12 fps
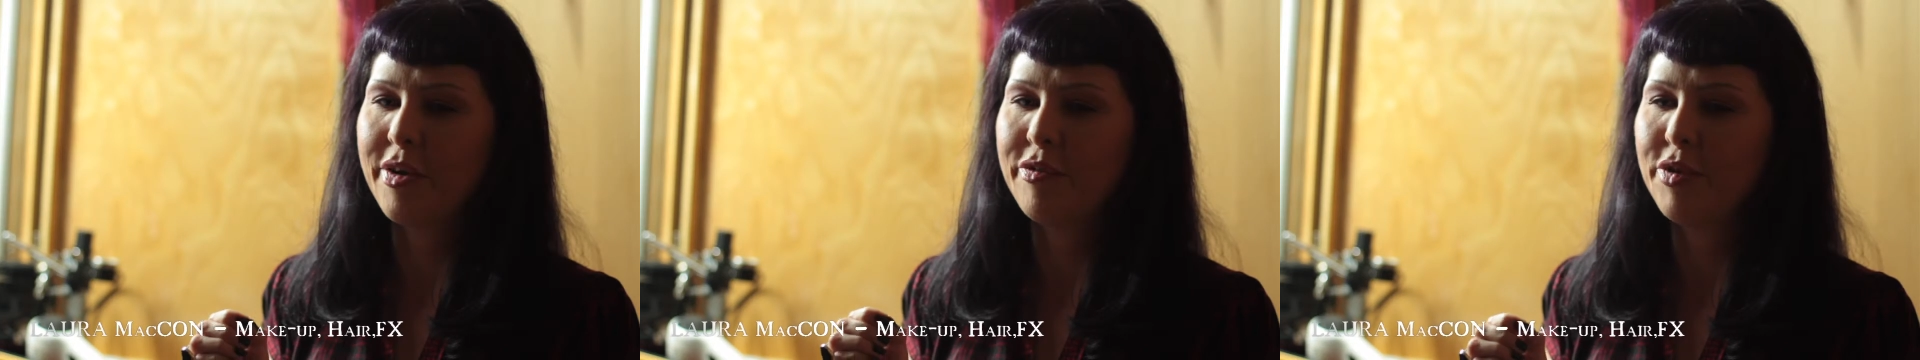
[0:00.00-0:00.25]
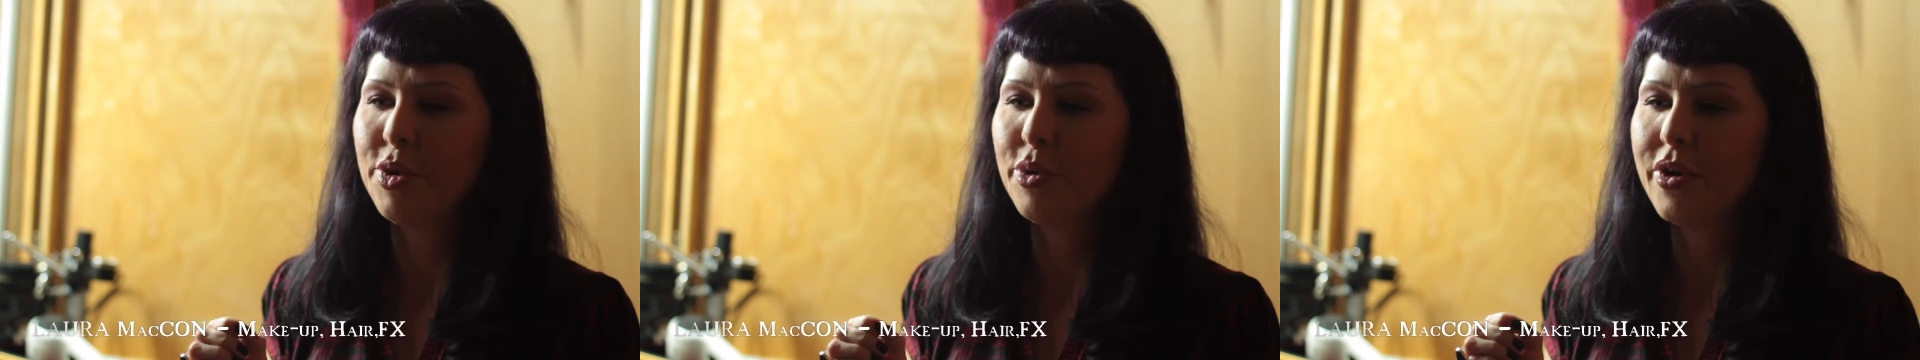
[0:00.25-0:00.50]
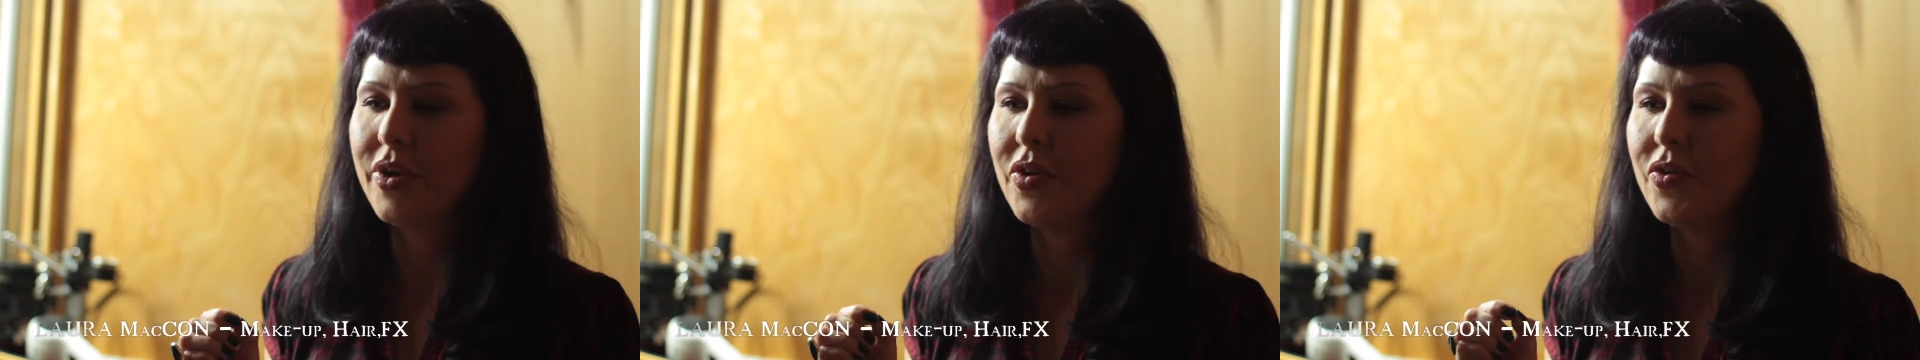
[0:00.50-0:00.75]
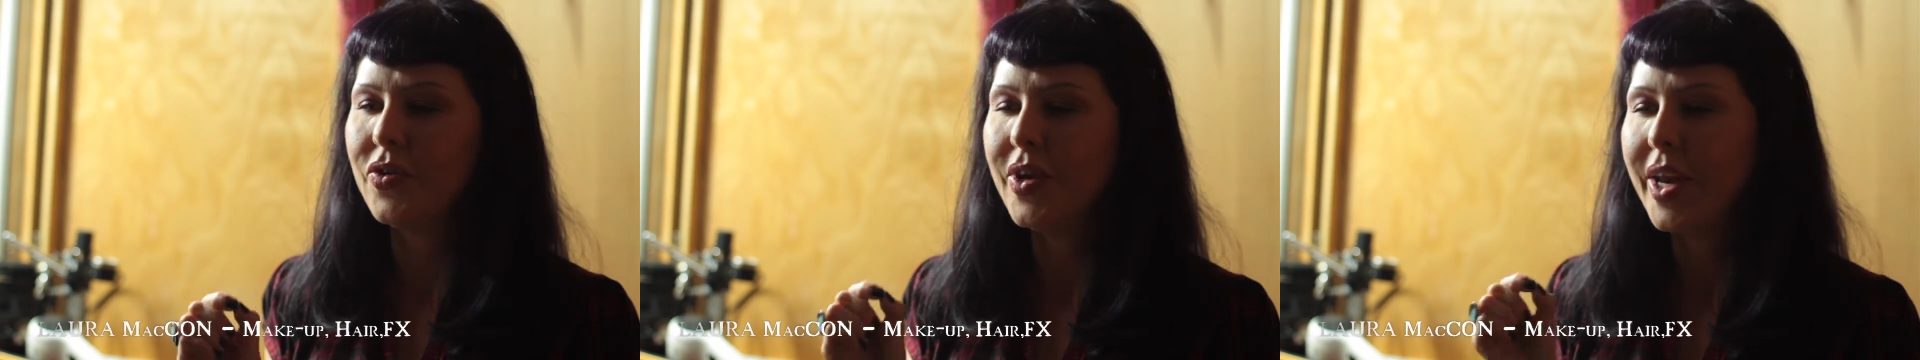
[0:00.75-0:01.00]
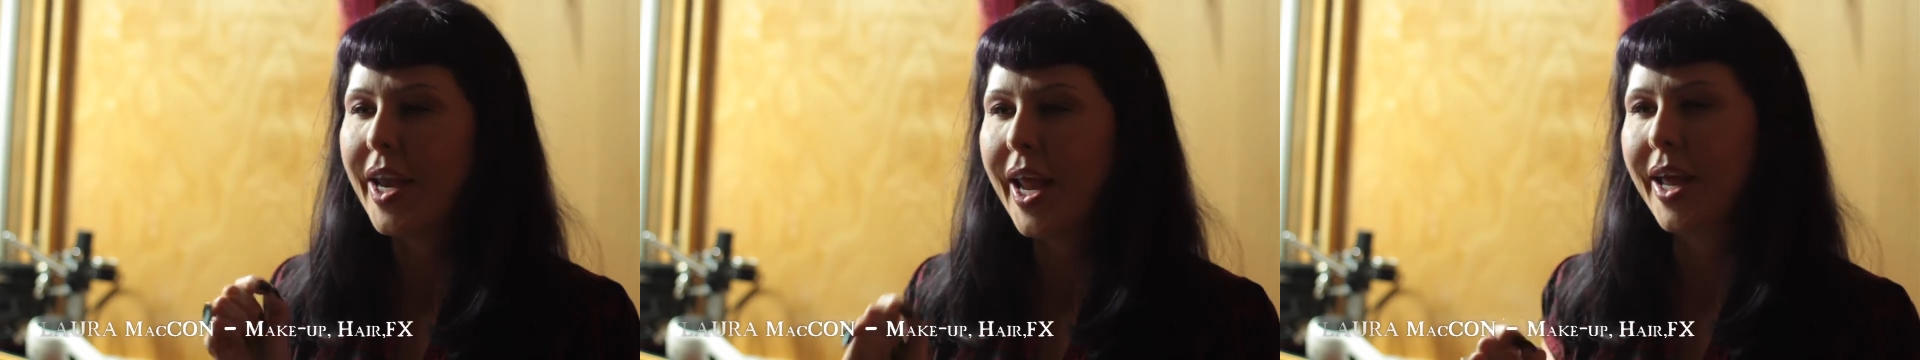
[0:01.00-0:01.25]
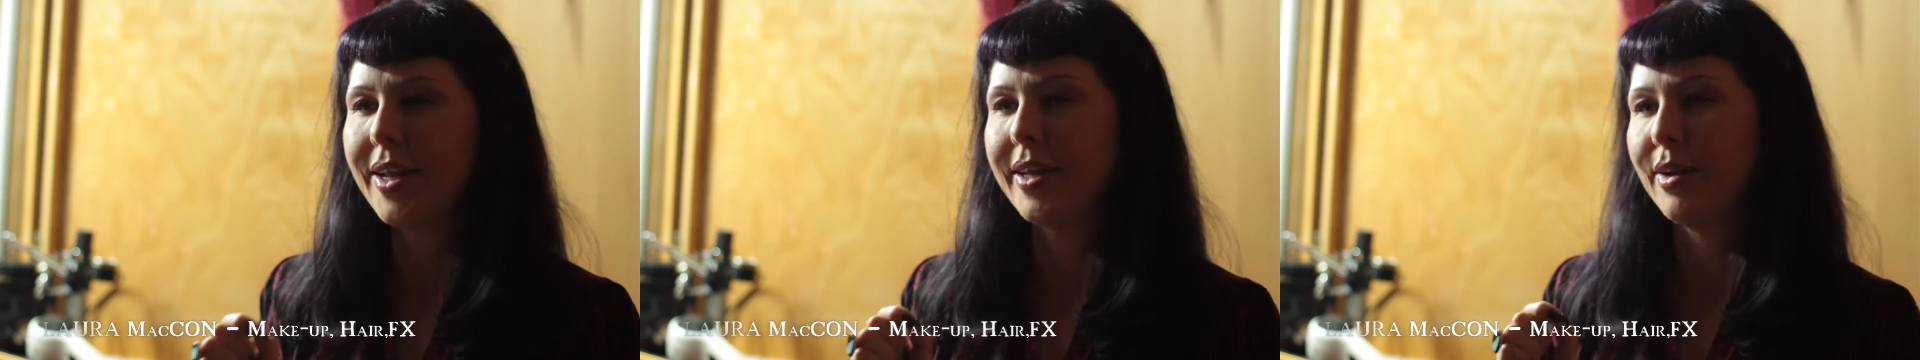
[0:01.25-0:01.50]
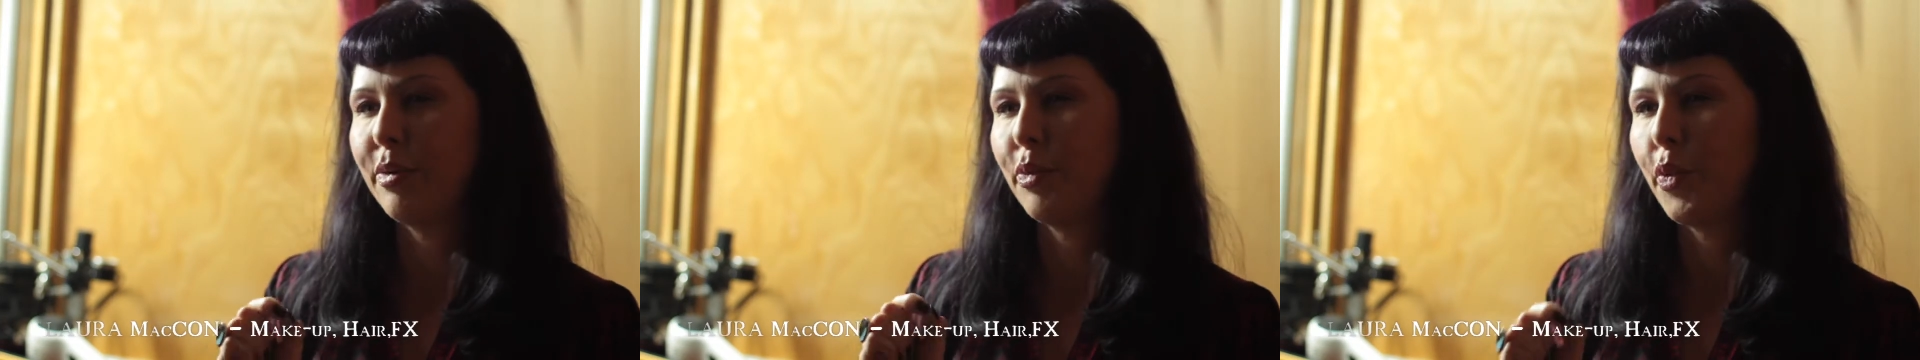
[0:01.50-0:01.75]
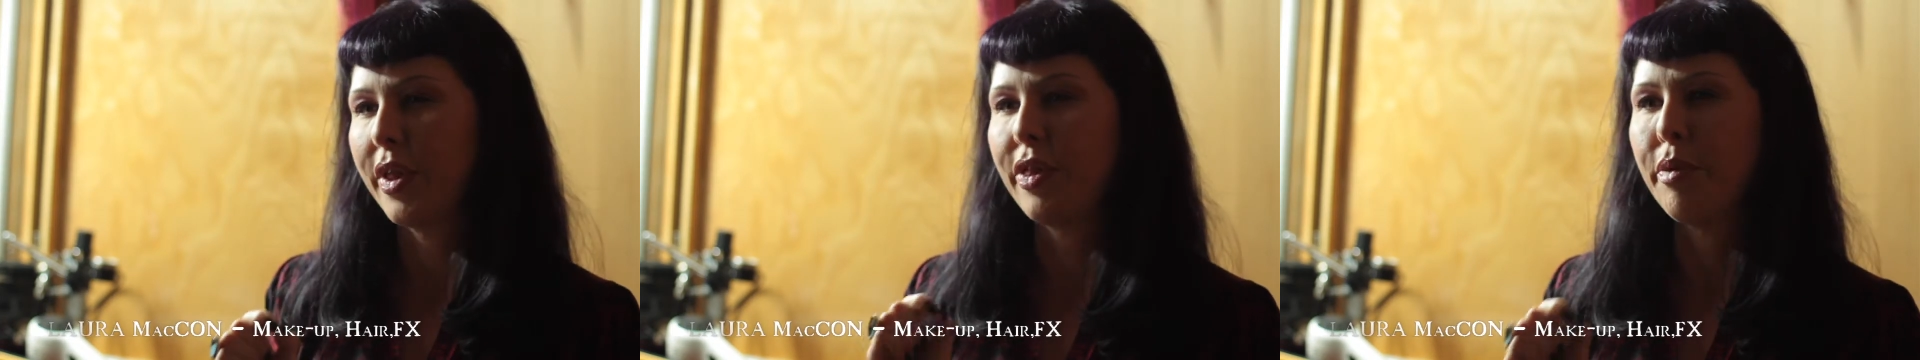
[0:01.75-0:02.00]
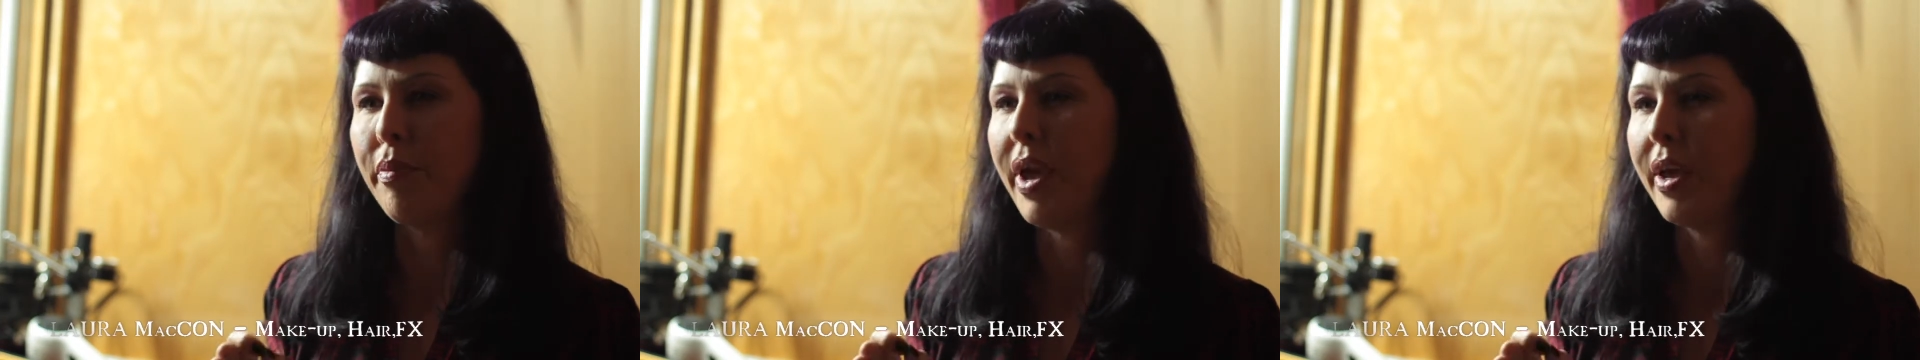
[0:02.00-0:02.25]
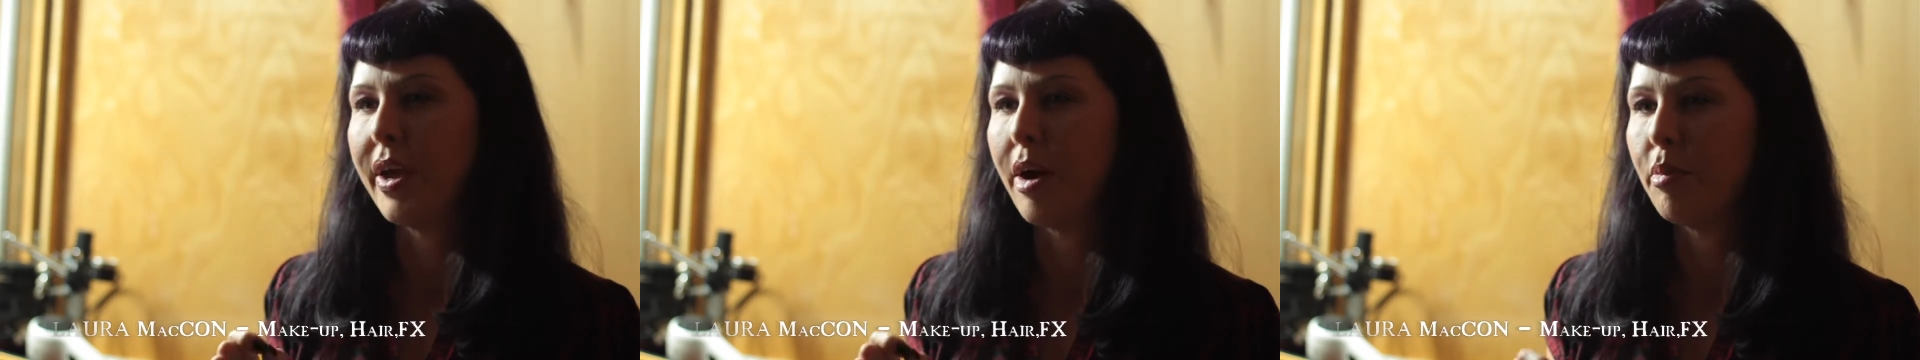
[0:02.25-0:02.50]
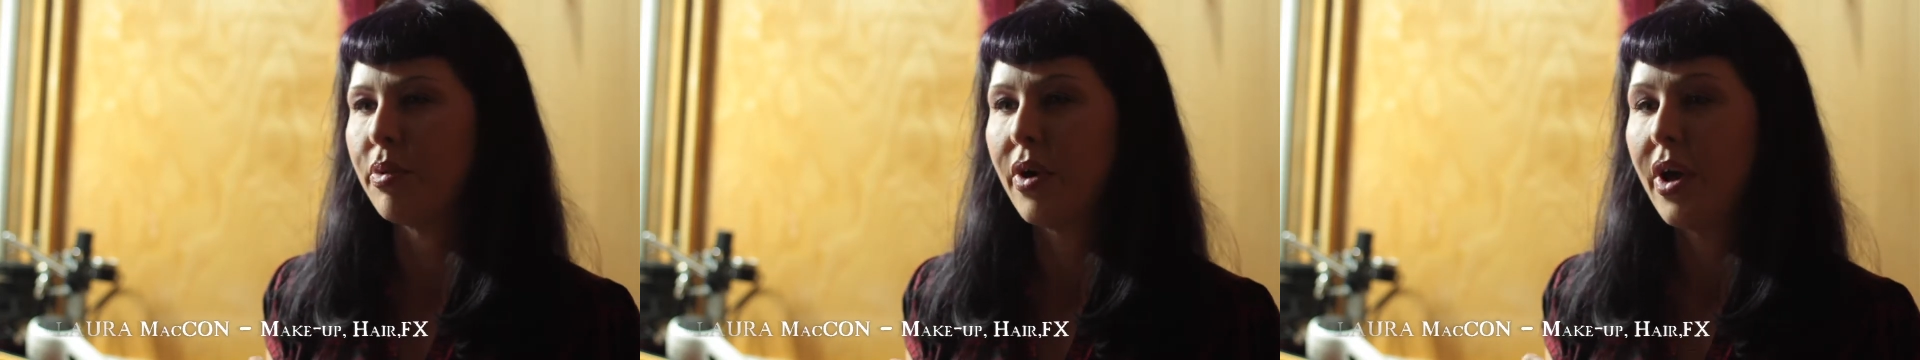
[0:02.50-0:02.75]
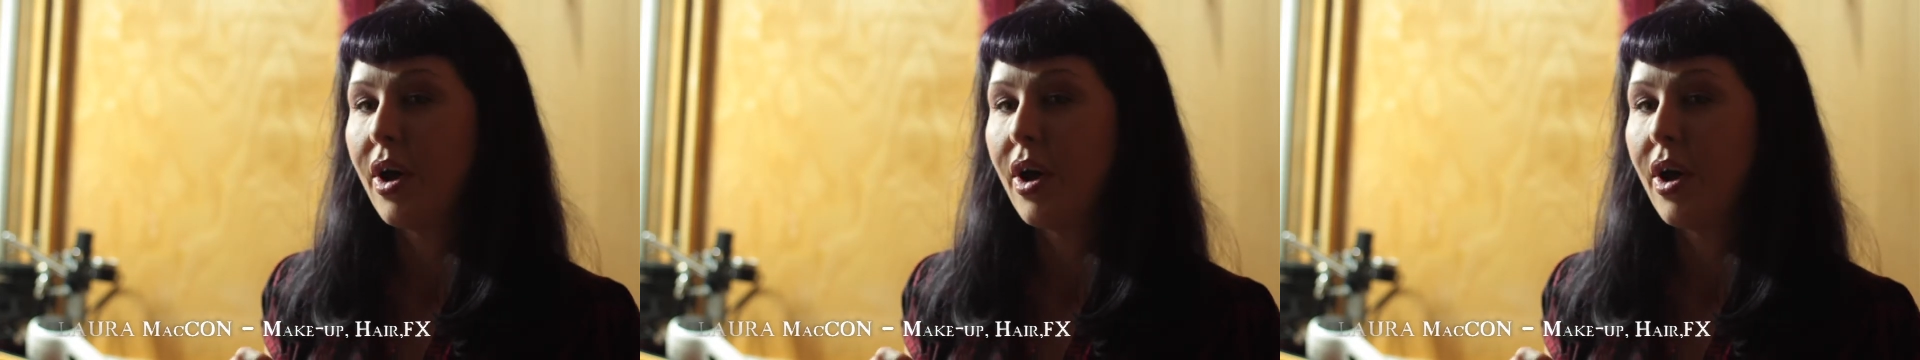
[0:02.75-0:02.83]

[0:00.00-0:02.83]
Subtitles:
if you can nail it with the makeup,